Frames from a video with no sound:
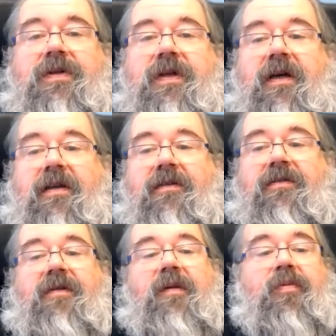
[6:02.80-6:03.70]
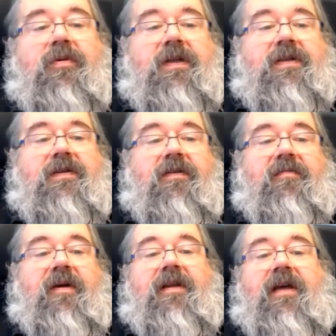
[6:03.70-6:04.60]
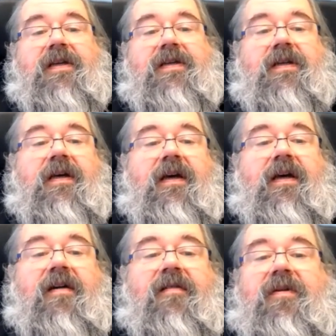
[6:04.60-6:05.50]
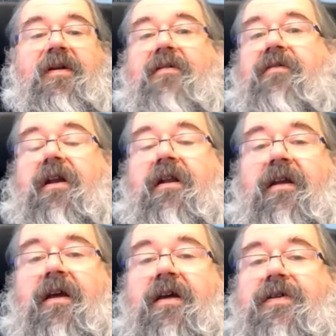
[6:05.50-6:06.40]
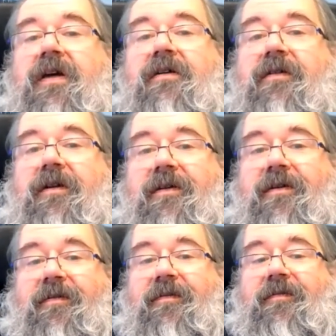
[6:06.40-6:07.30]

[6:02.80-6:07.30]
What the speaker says: said, "The reports of my deaths have been greatly exaggerated."